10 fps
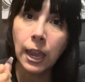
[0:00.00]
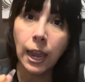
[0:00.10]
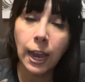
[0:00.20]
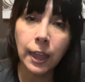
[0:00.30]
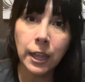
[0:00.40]

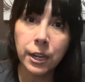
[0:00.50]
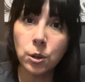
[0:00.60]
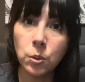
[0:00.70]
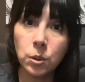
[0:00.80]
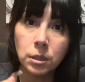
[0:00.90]
and then you
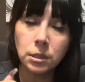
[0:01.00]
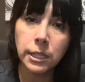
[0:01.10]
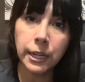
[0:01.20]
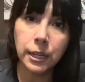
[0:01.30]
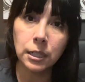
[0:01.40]

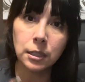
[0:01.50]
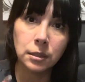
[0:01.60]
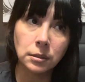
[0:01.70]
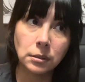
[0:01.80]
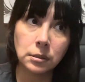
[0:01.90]
take a
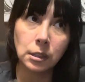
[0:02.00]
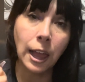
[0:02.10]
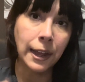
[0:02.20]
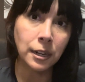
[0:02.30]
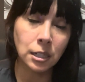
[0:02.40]

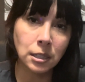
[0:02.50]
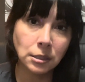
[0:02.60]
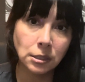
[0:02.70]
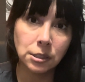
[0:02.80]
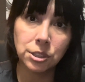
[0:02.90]
lighter
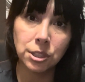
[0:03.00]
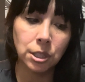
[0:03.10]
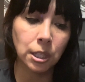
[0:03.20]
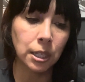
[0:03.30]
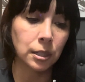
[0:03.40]
to
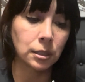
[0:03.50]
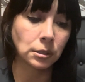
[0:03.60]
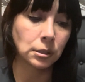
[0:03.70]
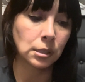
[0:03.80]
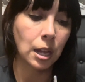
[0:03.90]
the
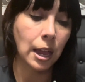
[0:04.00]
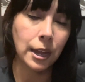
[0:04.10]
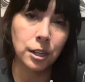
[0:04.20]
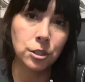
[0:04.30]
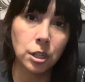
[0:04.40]

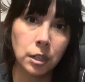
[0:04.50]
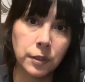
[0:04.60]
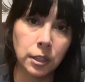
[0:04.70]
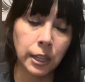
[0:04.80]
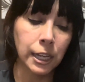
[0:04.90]
edge of the
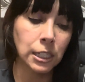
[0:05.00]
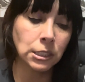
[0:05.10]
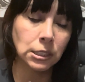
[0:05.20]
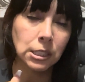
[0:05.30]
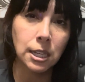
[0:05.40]

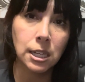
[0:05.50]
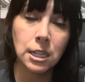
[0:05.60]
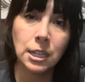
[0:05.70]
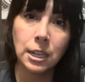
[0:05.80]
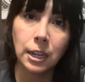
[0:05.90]
lace
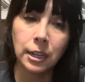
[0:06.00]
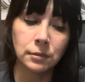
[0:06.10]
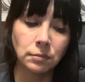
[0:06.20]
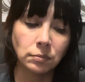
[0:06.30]
and